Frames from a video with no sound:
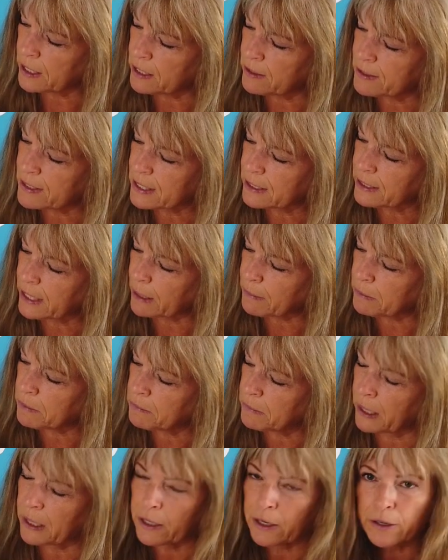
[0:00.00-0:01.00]
I used a
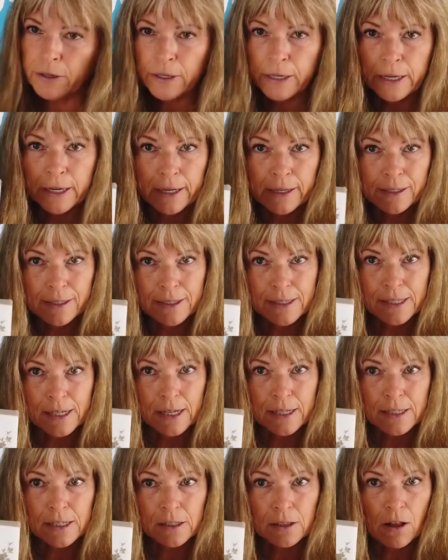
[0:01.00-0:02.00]
label maker and it
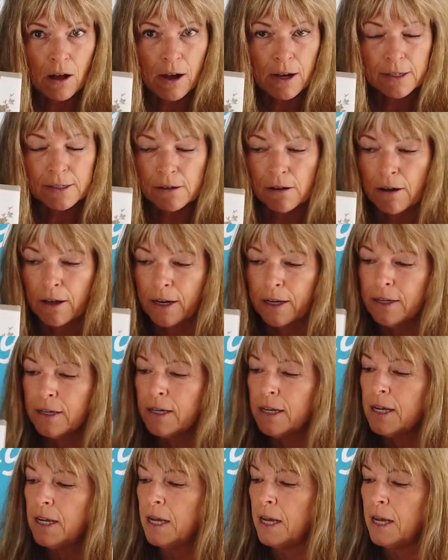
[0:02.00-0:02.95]
says claws on it.